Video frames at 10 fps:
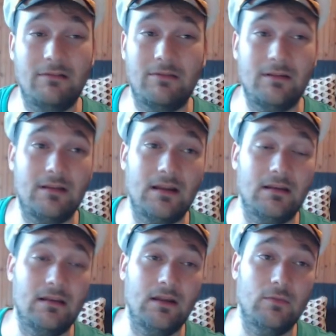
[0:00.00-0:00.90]
think that
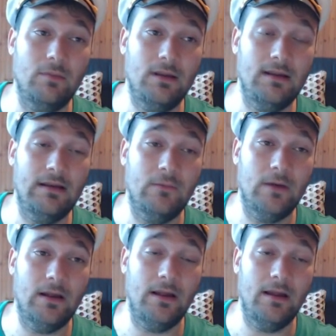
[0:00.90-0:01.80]
there would be any
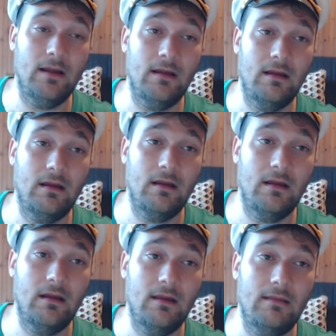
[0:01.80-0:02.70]
way
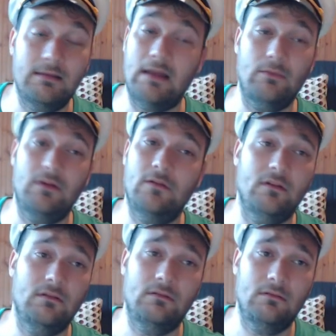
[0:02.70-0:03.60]
that they would use it,
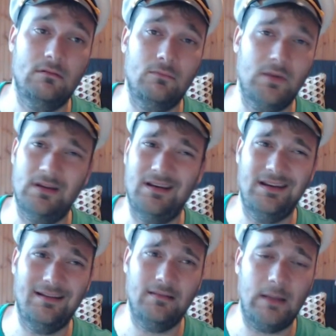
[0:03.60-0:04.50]
really, in any
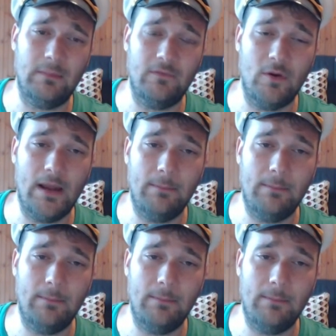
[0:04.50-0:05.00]
type of format.